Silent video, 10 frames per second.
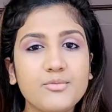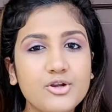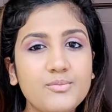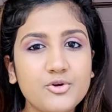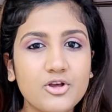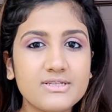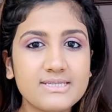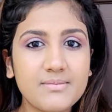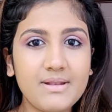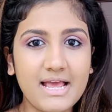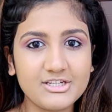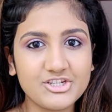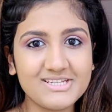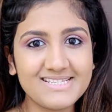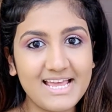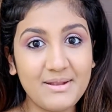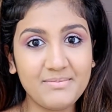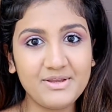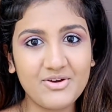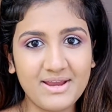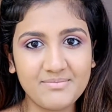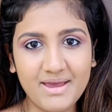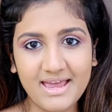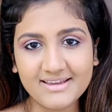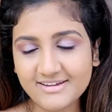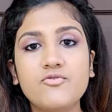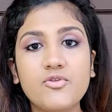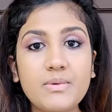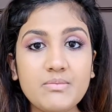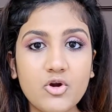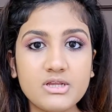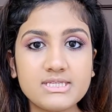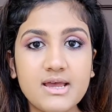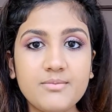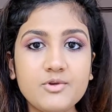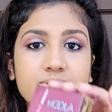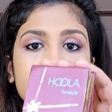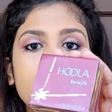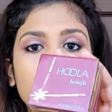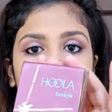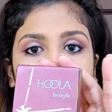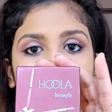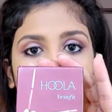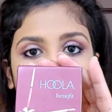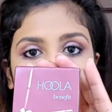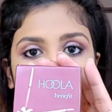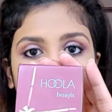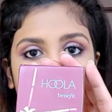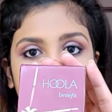I'm gonna put on some lashes and be right back. For my bronzer, I'm using the Huda bronzer by